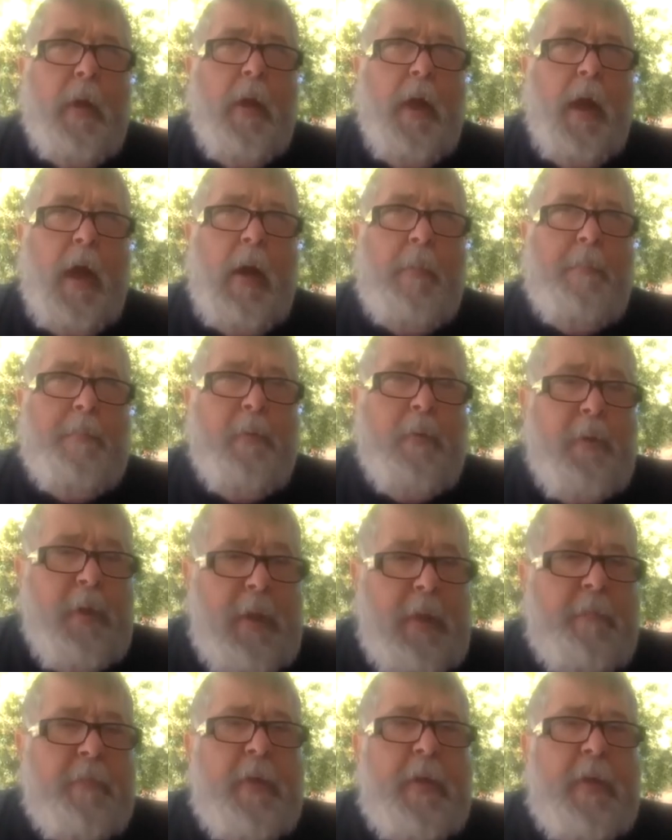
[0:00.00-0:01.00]
I
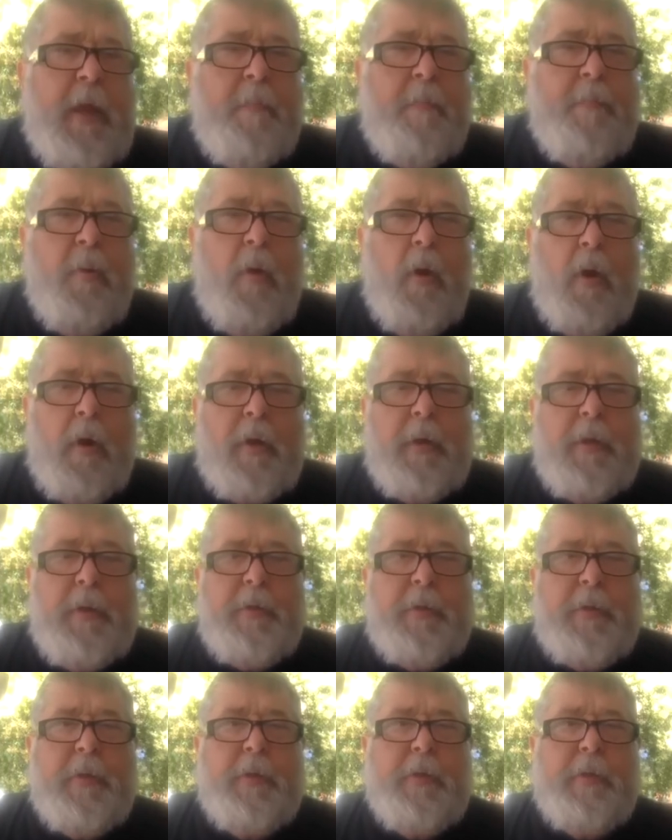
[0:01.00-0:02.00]
believe he had
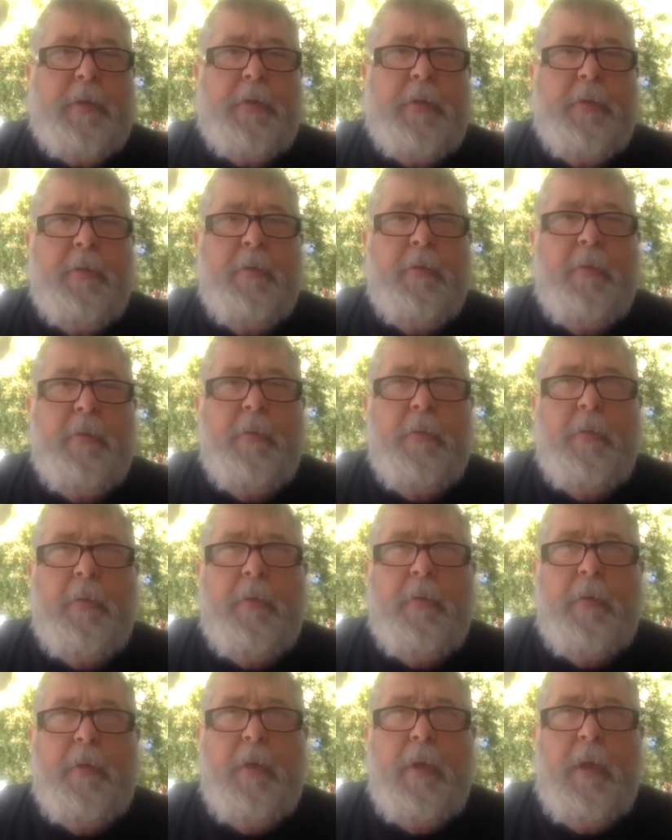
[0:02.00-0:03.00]
Parkinson's.
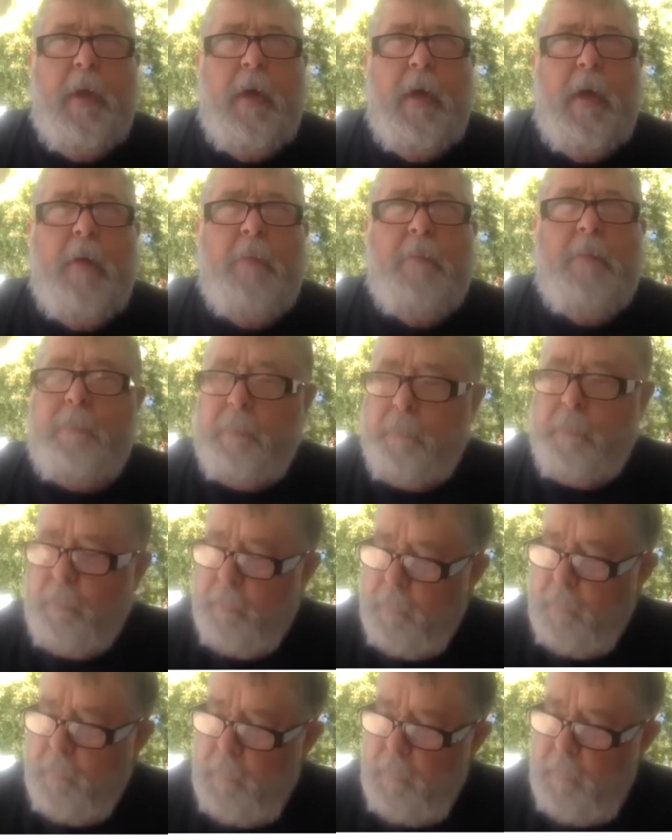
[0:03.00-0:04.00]
Um,
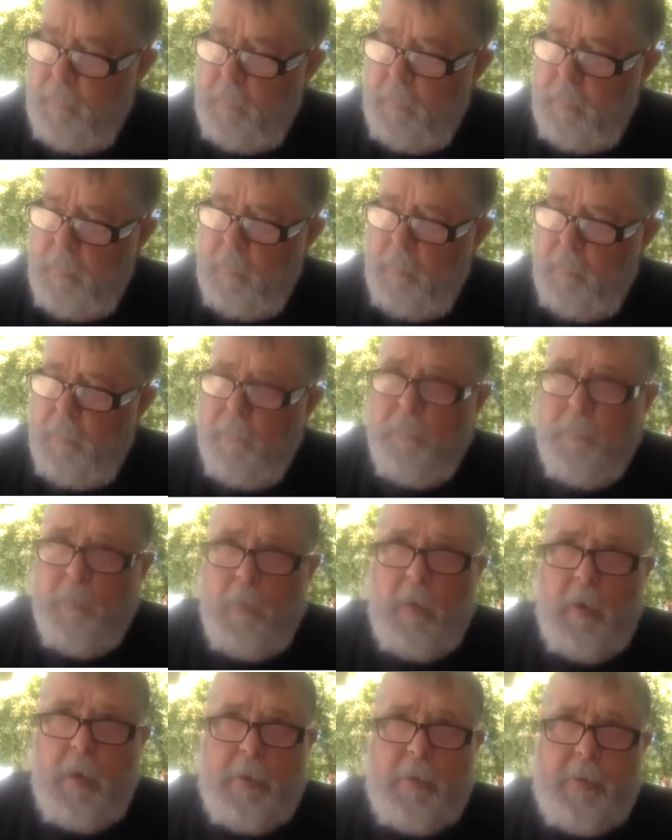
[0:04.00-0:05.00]

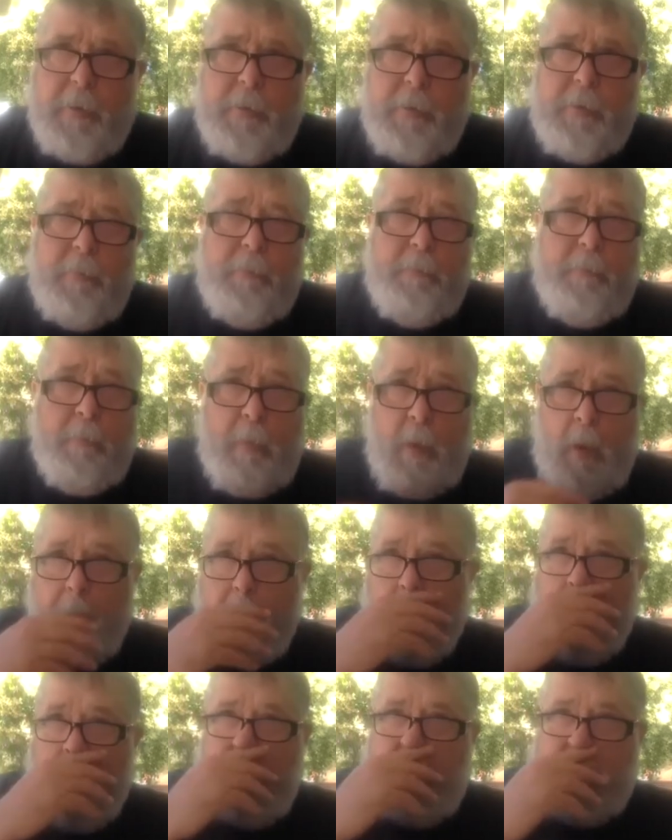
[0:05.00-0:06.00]
for a
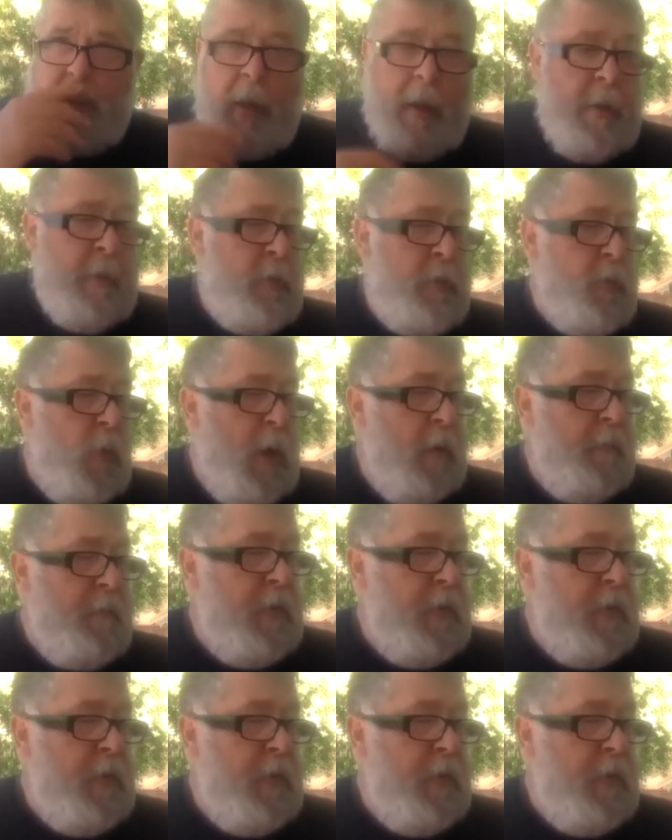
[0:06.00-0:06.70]
about 10 or 12